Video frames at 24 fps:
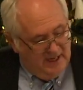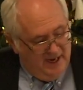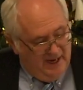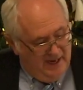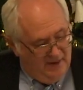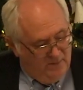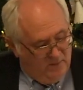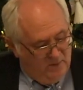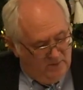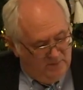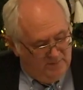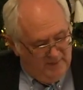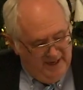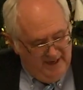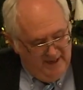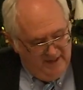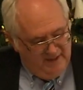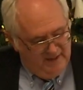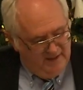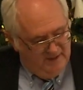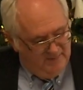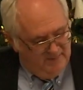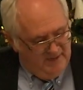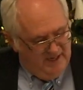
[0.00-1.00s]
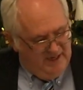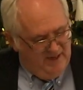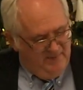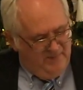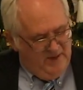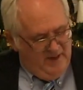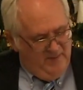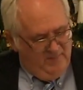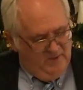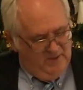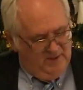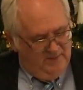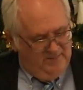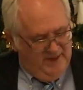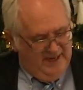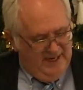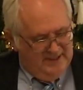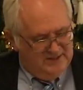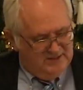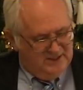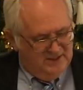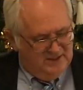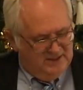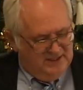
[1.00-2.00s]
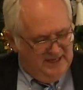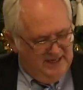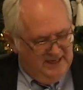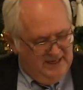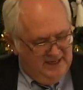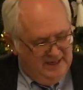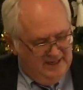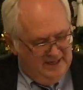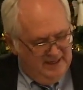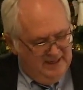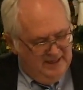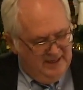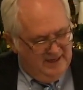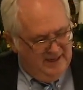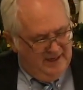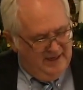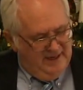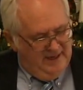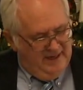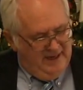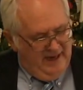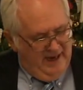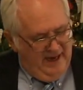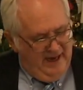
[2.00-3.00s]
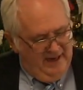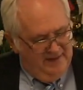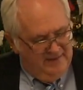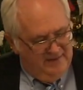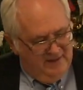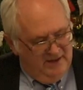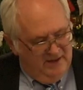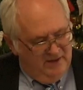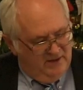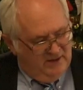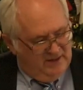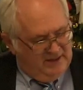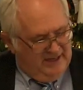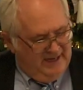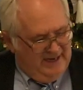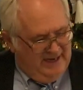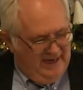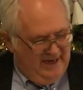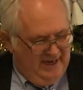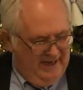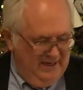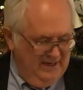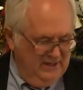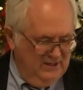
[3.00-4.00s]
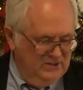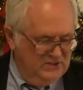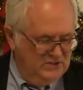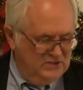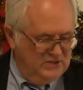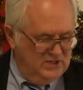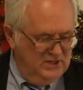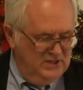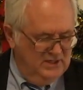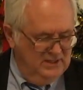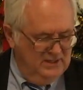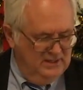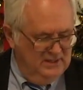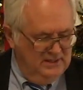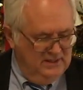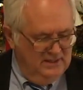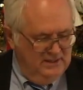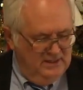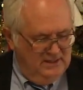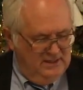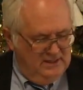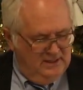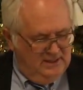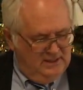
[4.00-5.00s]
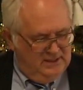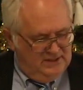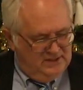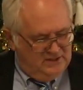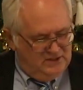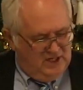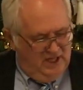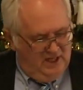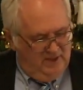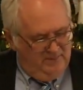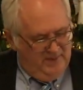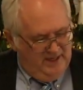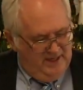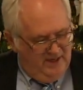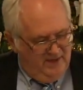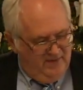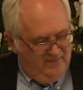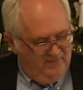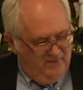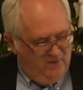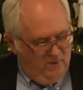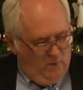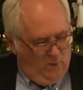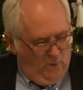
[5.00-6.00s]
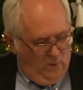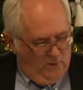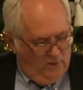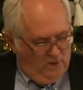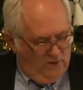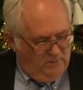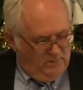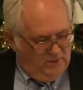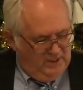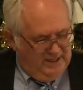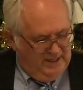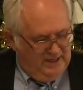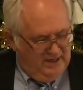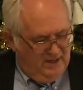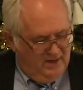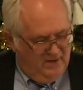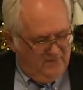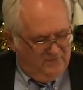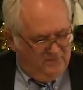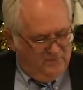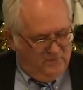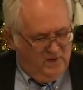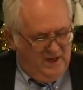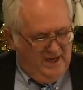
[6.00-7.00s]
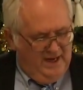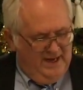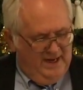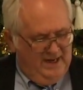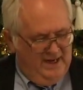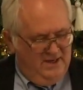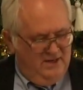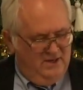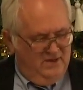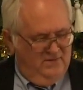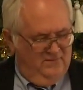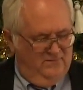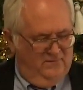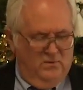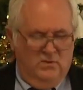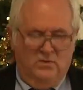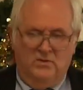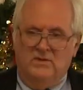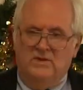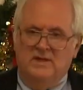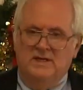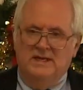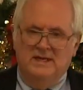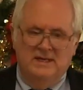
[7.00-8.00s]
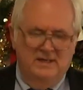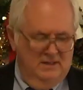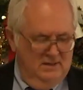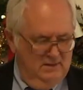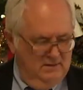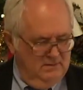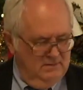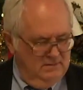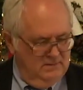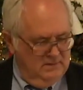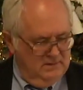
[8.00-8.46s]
I will make many people amazed at thee, and their kings shall be horribly afraid for thee,